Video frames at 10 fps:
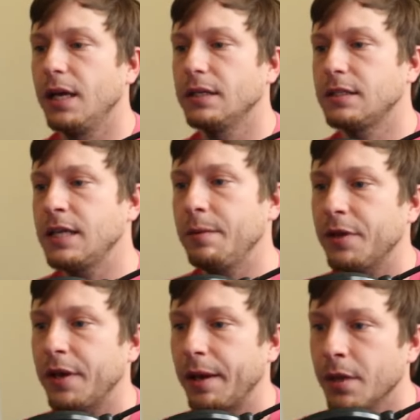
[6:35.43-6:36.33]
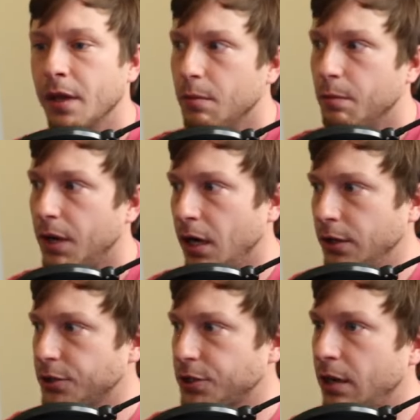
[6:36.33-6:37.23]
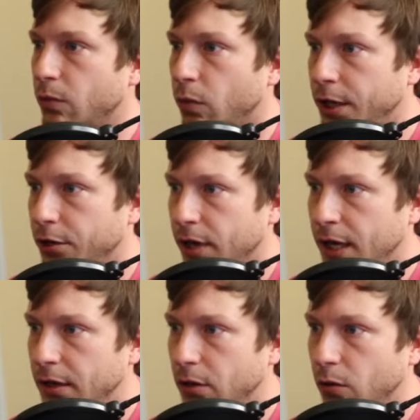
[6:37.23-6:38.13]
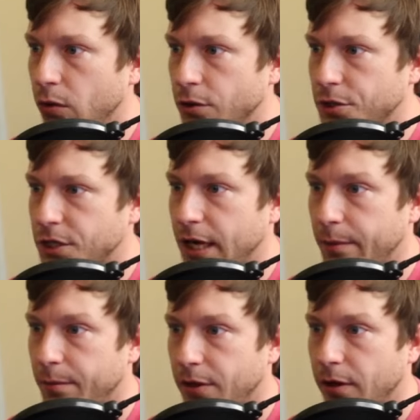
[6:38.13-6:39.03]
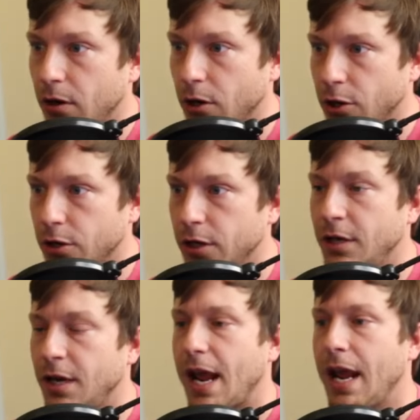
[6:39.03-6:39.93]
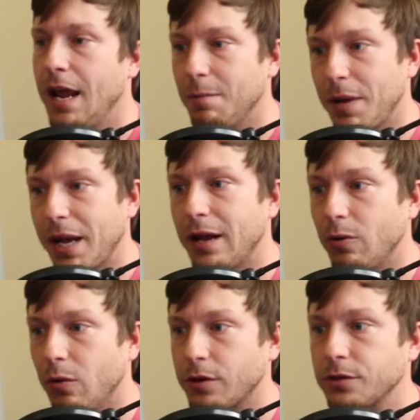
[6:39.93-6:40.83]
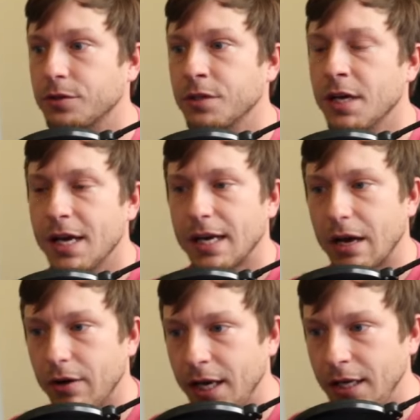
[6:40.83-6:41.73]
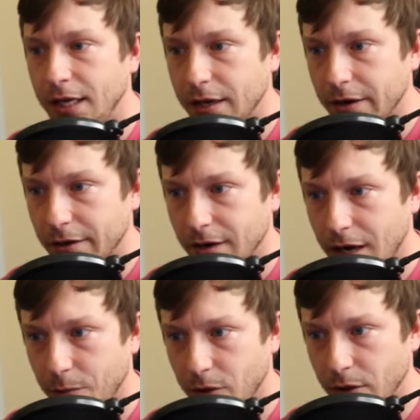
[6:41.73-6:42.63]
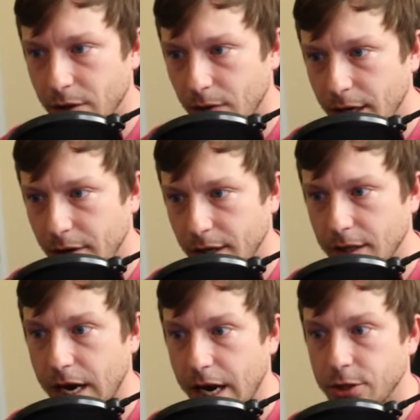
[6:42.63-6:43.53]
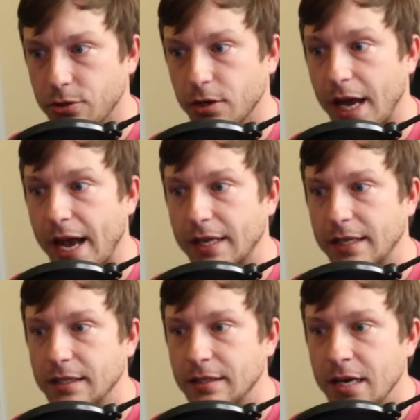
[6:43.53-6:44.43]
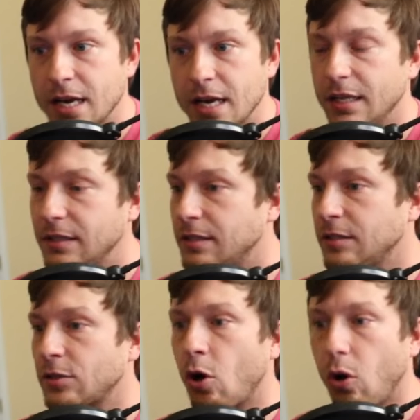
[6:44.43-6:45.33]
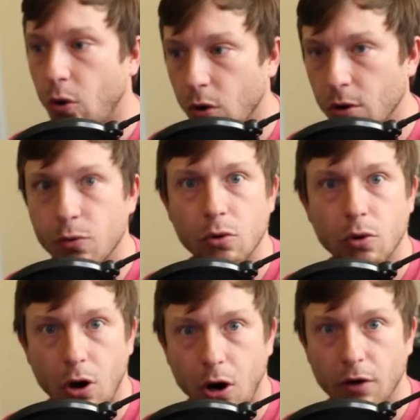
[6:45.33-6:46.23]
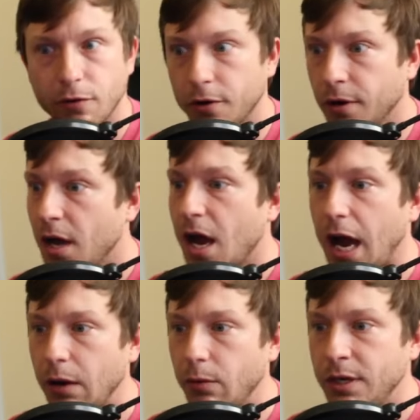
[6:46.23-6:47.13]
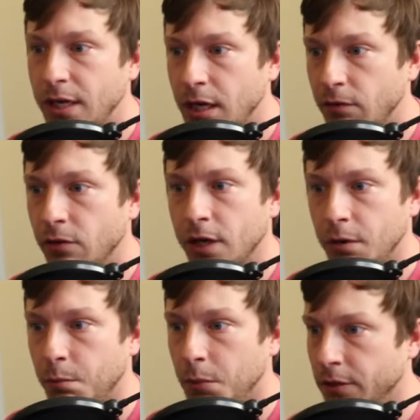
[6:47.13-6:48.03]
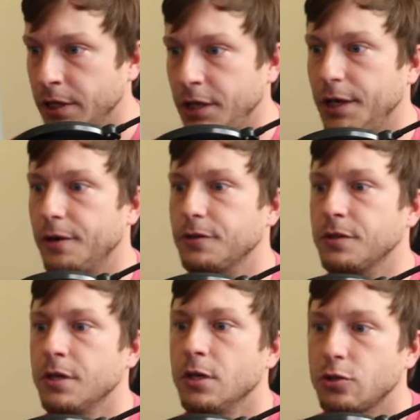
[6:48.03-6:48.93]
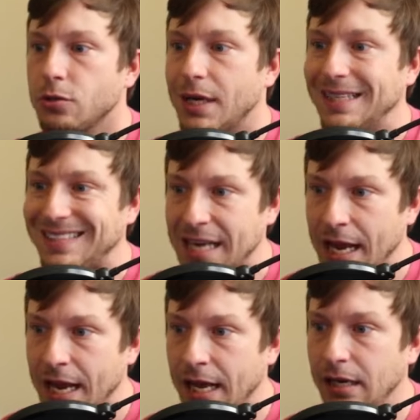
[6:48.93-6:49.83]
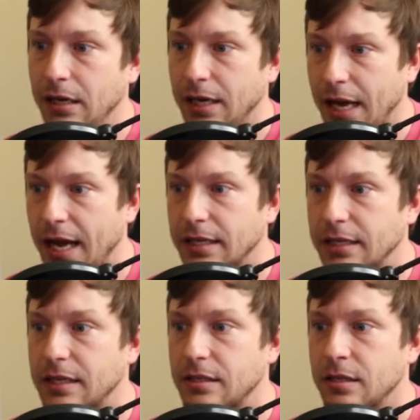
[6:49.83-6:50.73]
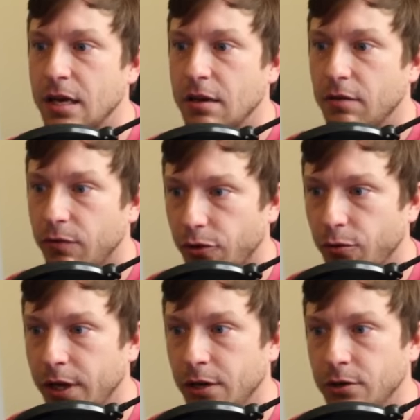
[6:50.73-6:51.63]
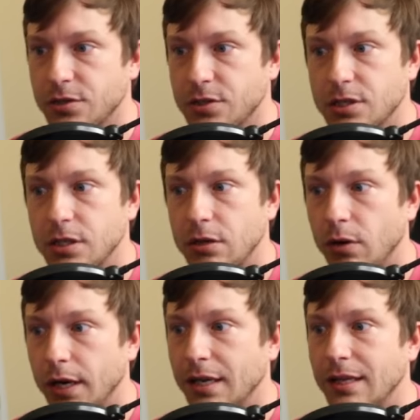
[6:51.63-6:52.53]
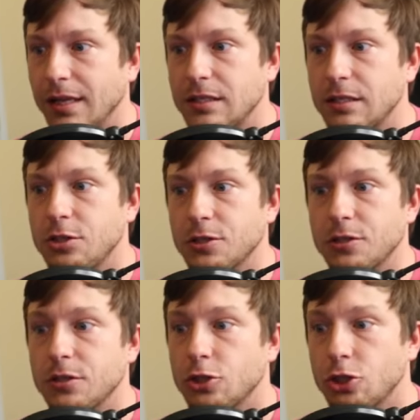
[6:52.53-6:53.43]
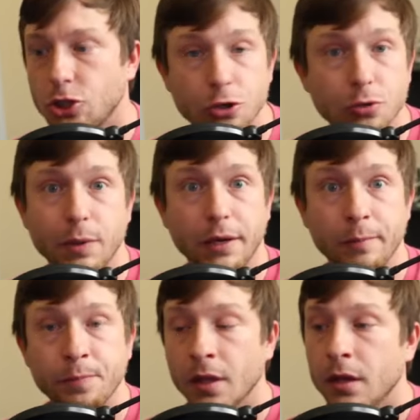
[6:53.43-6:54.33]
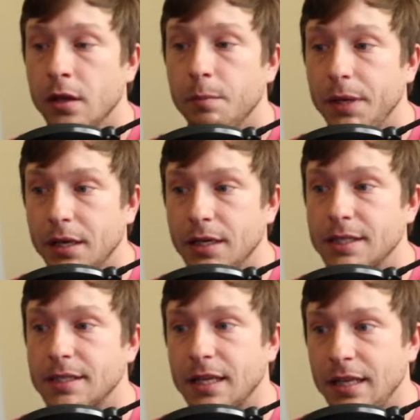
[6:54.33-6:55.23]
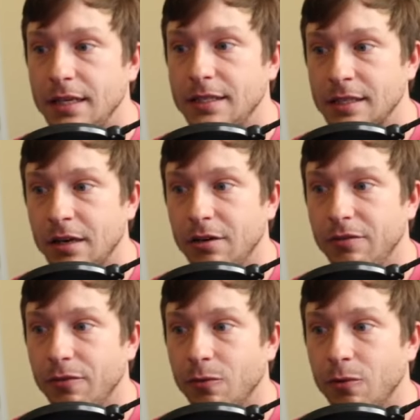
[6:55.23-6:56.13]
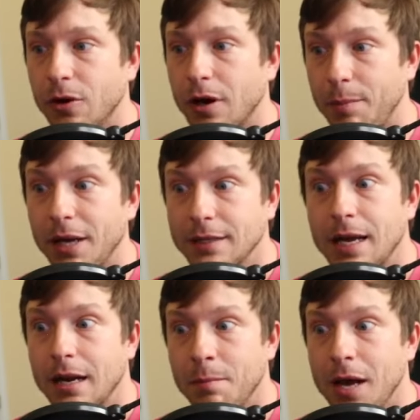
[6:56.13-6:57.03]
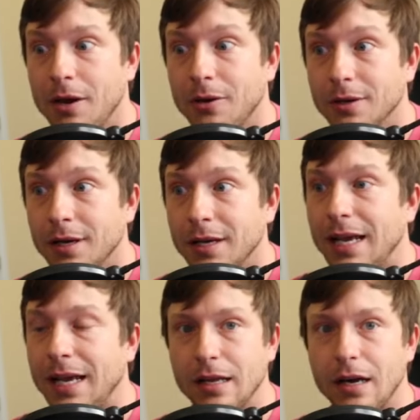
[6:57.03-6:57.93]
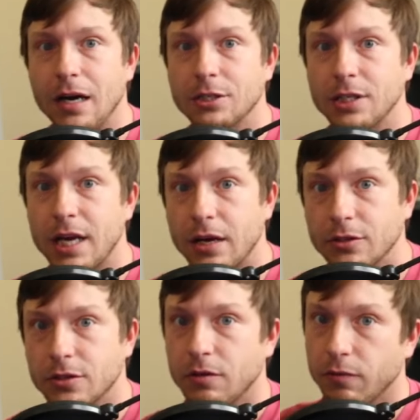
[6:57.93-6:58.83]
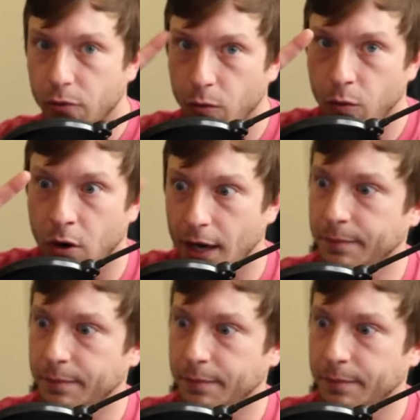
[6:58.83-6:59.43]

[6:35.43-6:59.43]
Same thing. But understand when you're in the orders tab, there are good and bad orders. Now in here, I'm looking right here at the Astra Cactus. This is a horrible offer. I would never in a million years trade 10 cactus for 360 coin. This is just stupid. Because these sell for about that amount in the auction house for 1.